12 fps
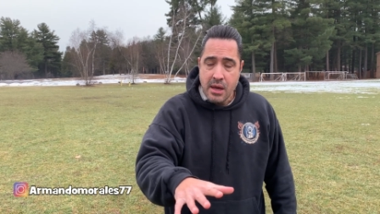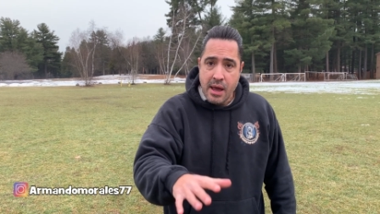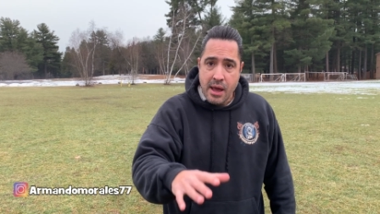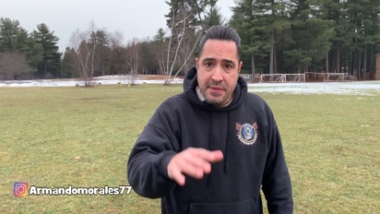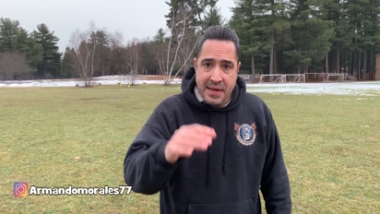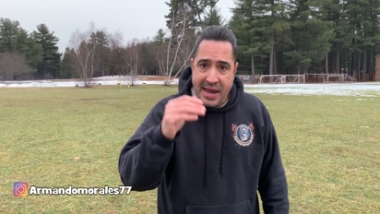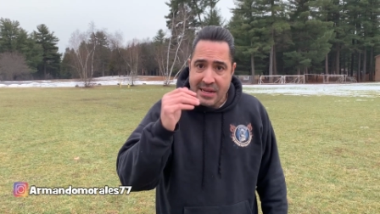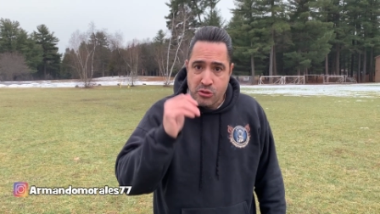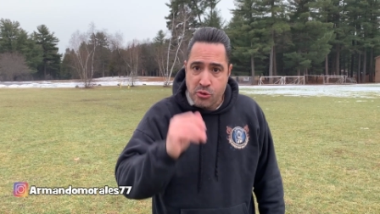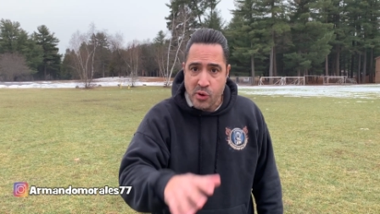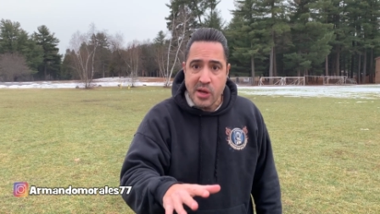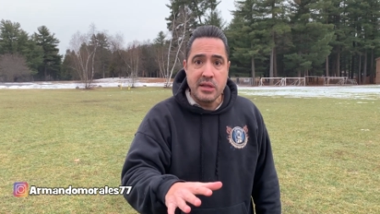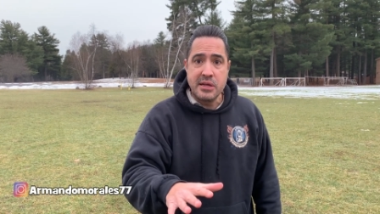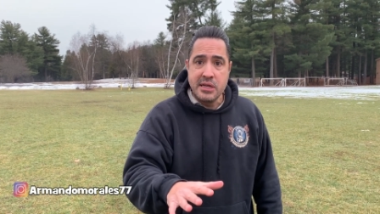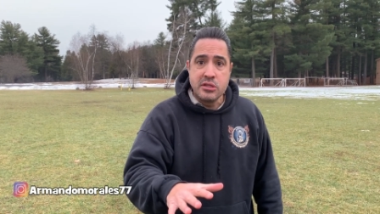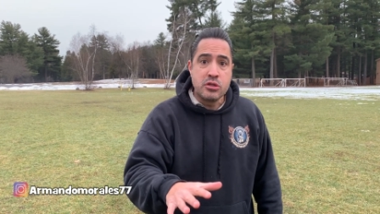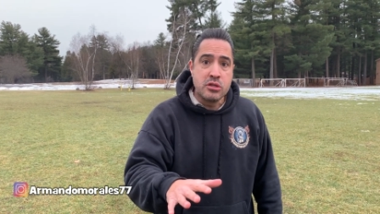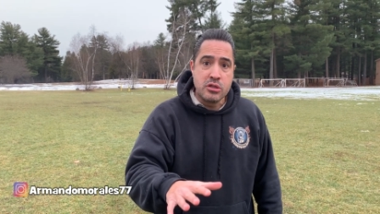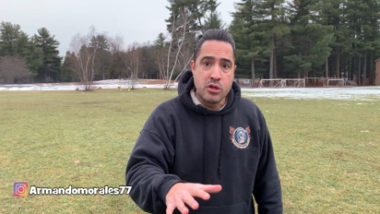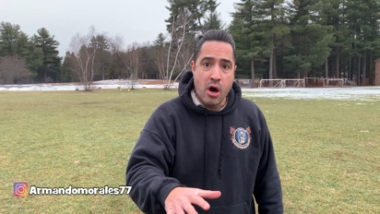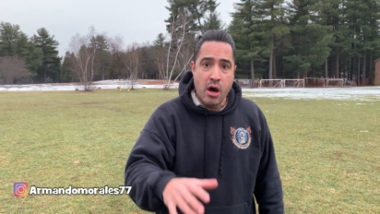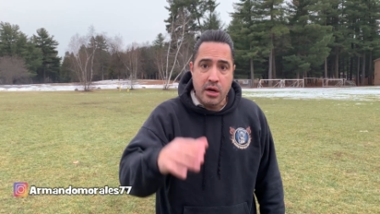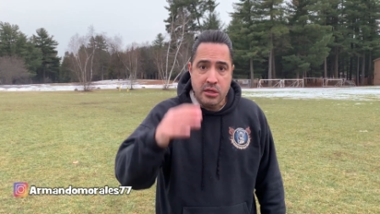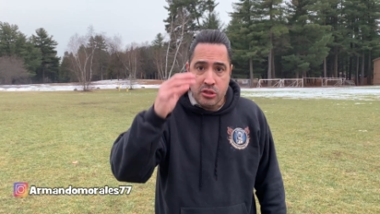And then I drill it into the
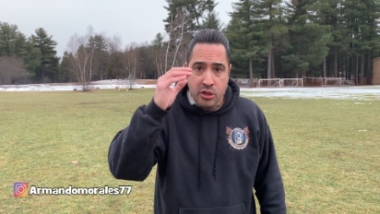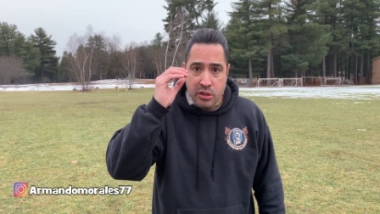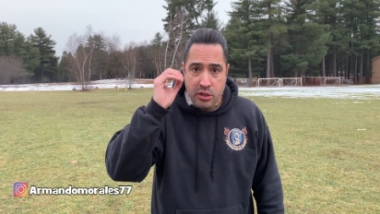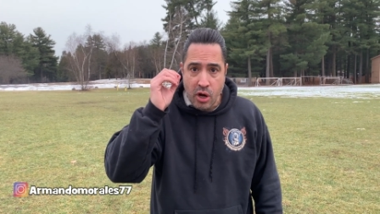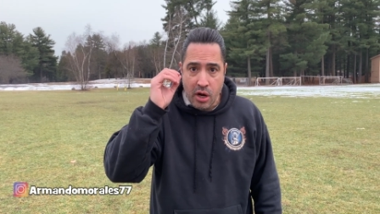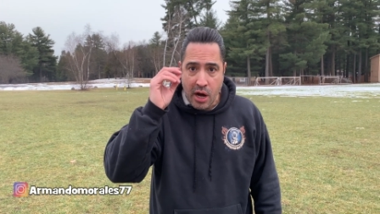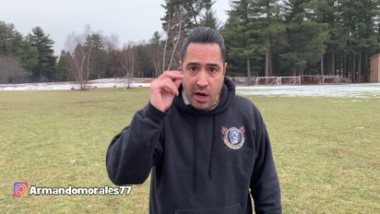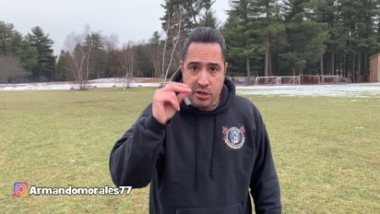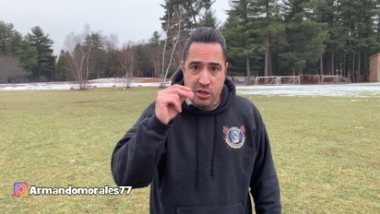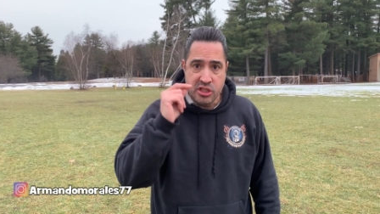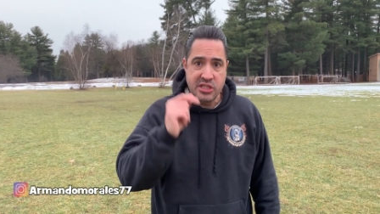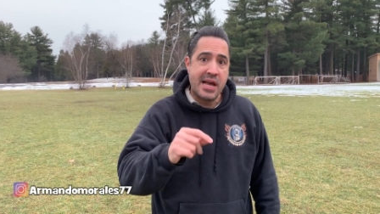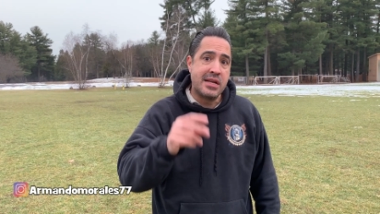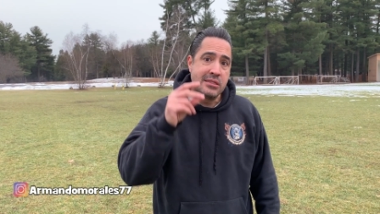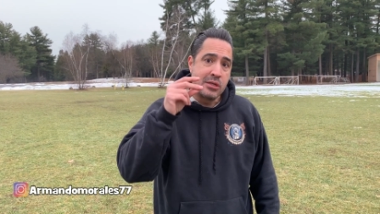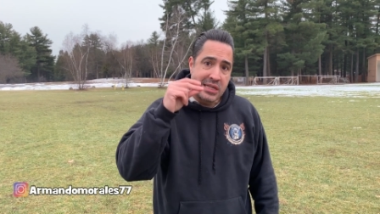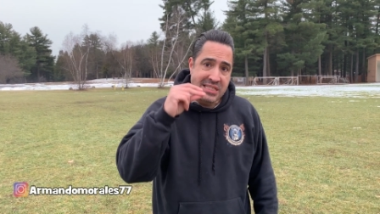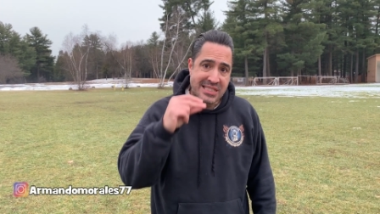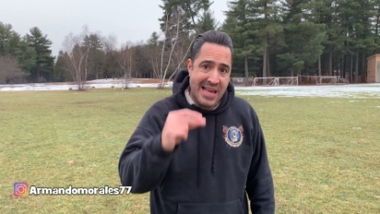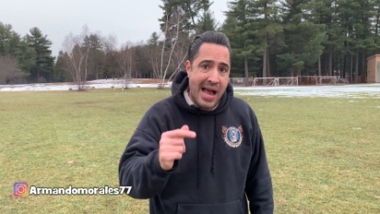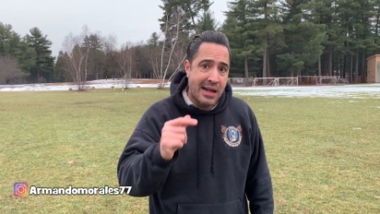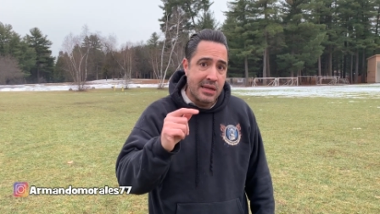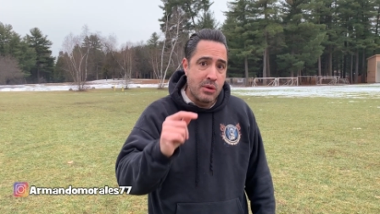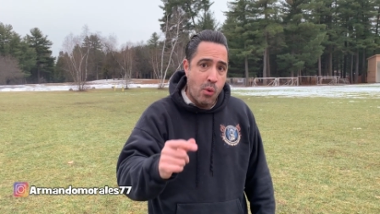dog until the dog understands
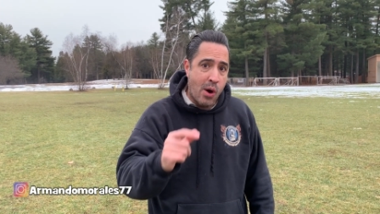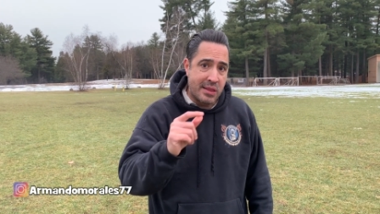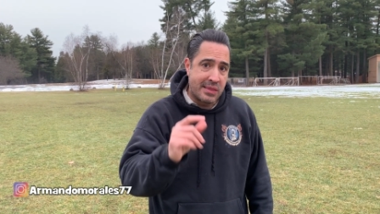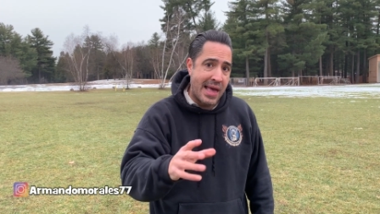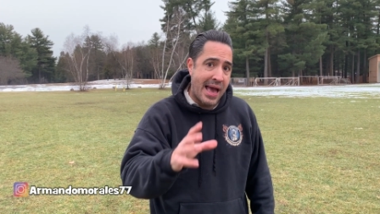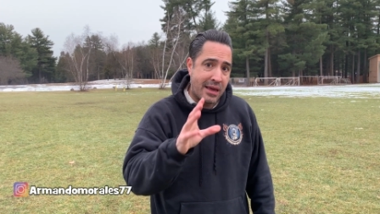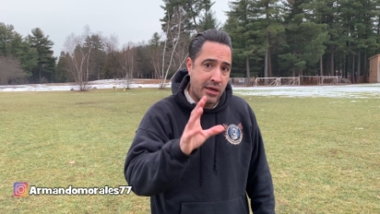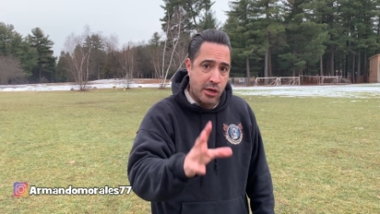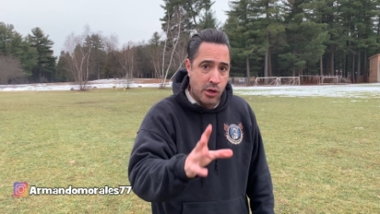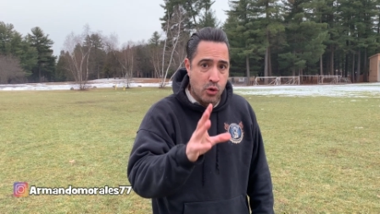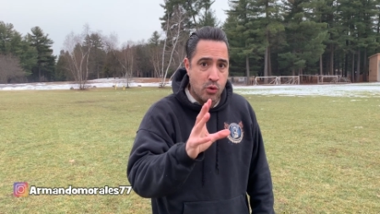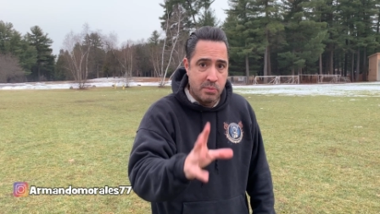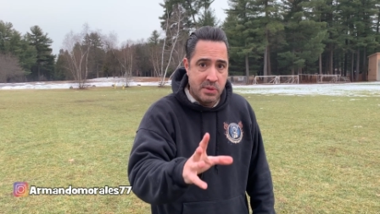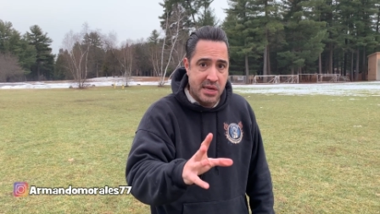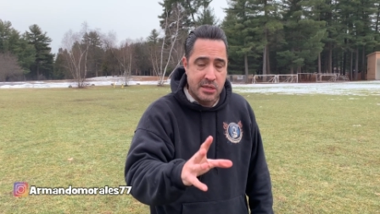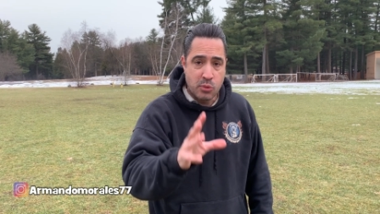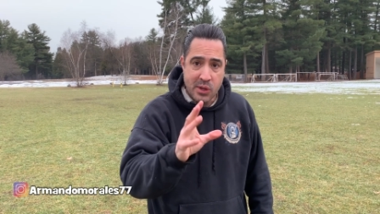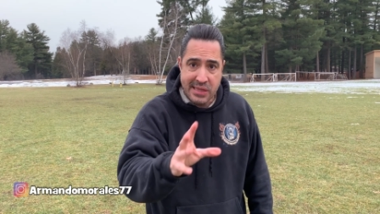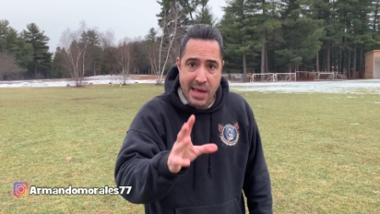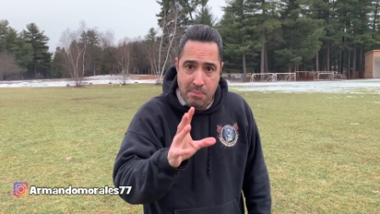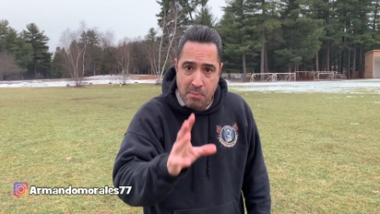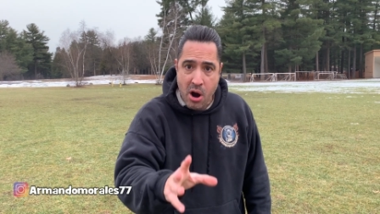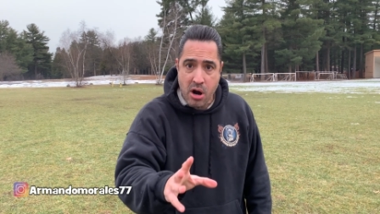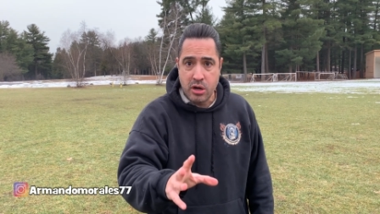exactly what that cue means, what that
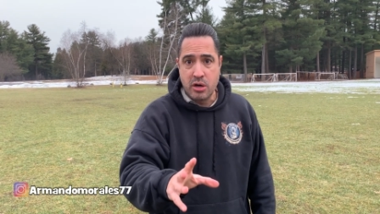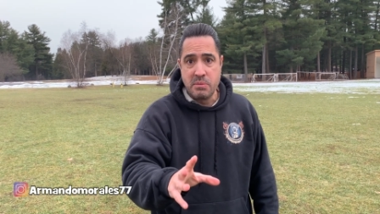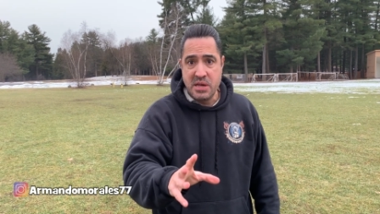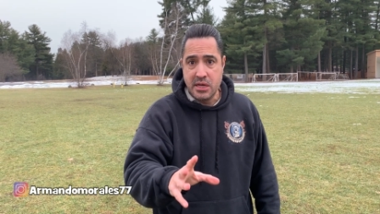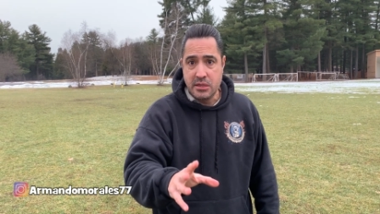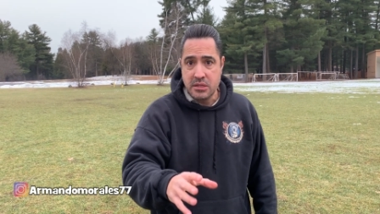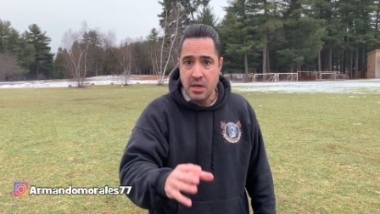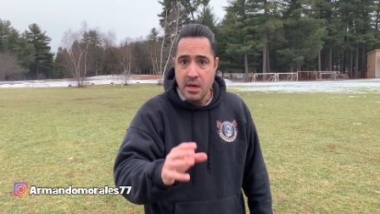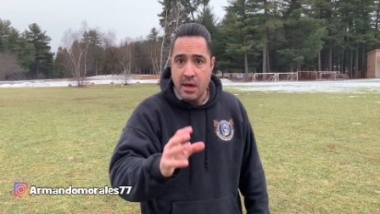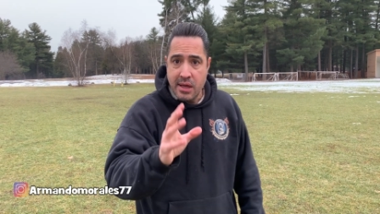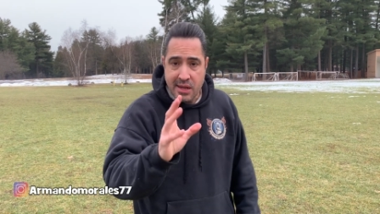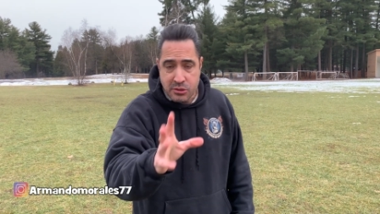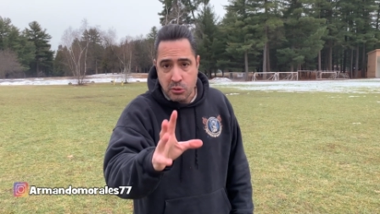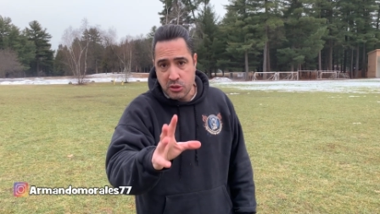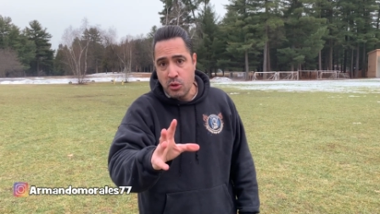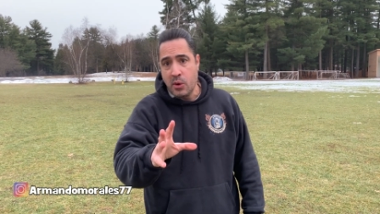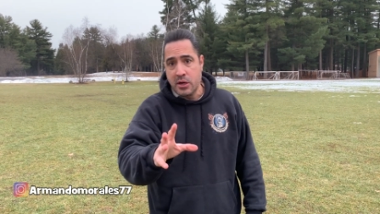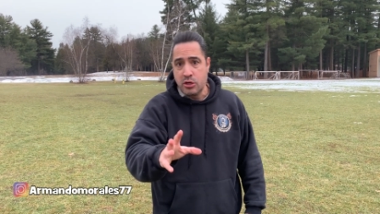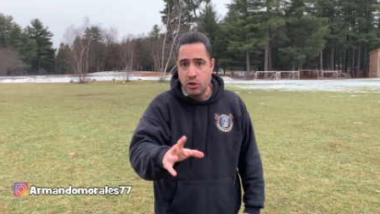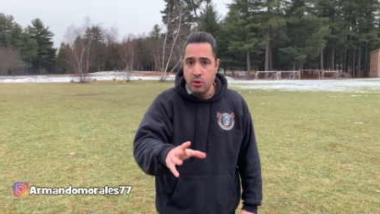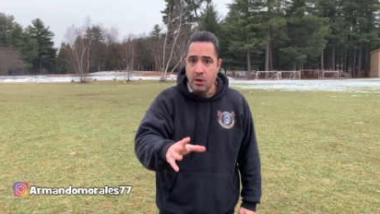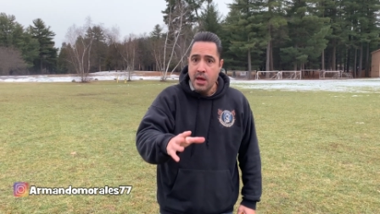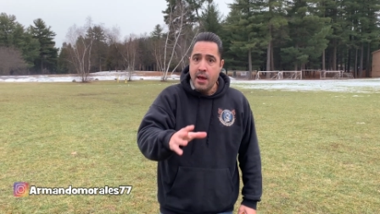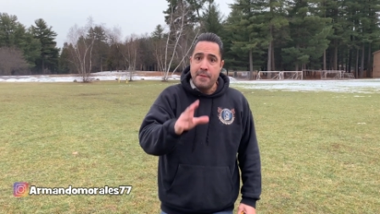marker means. And that's what you want to do.
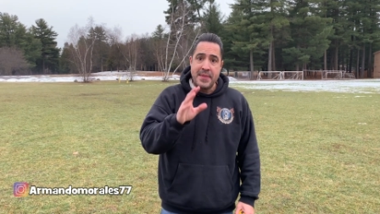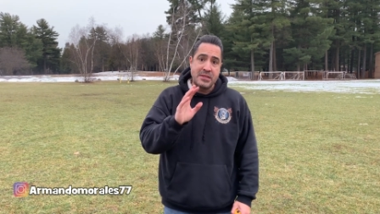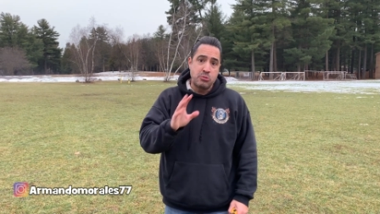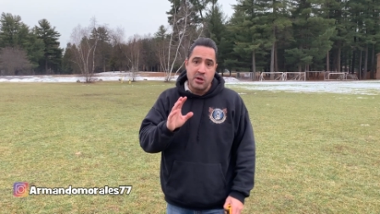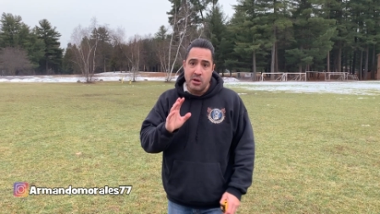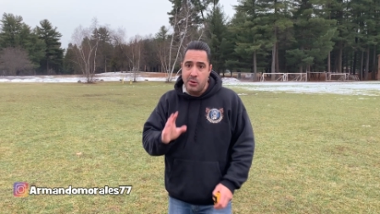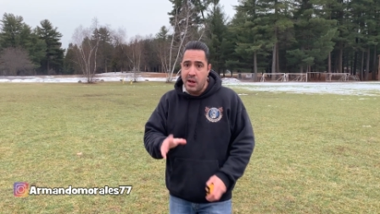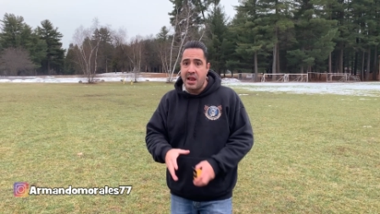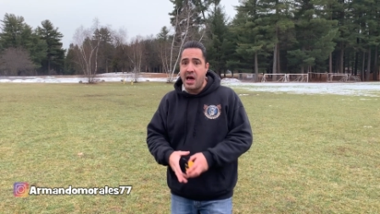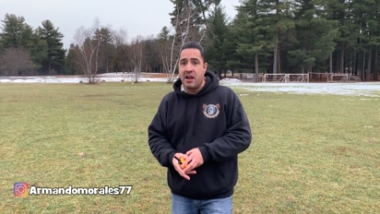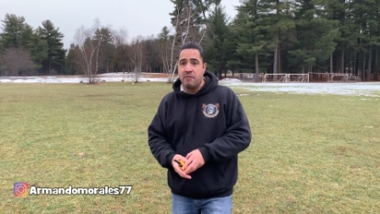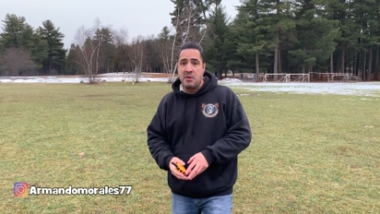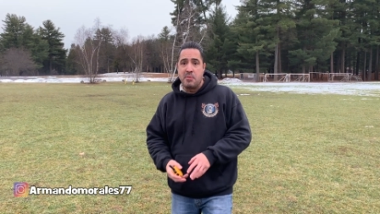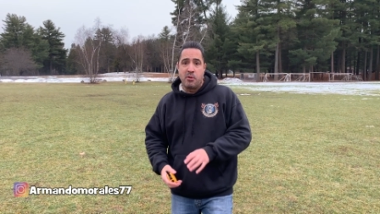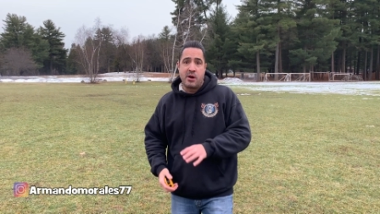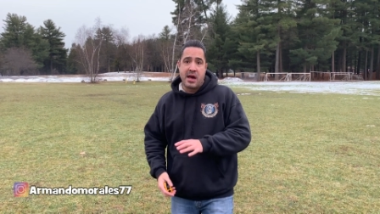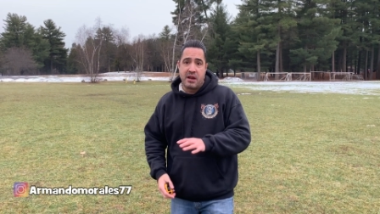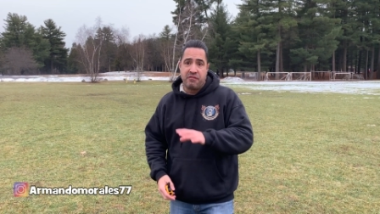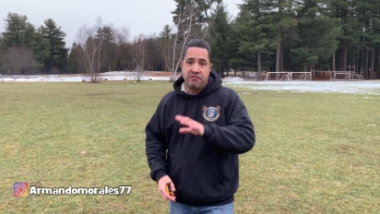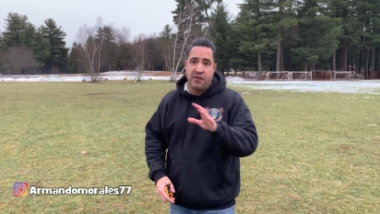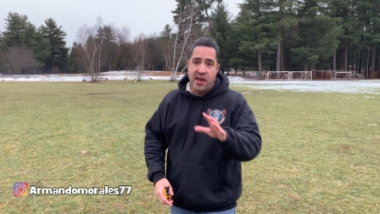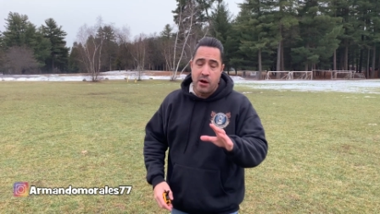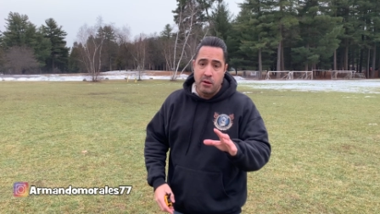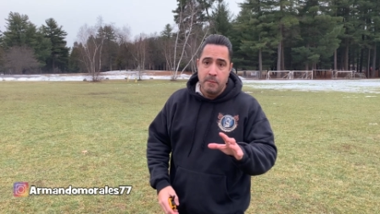And that's where a lot of people kind of
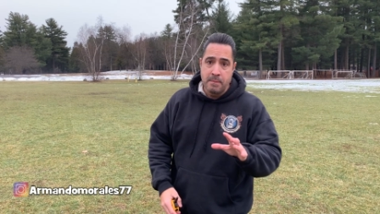fail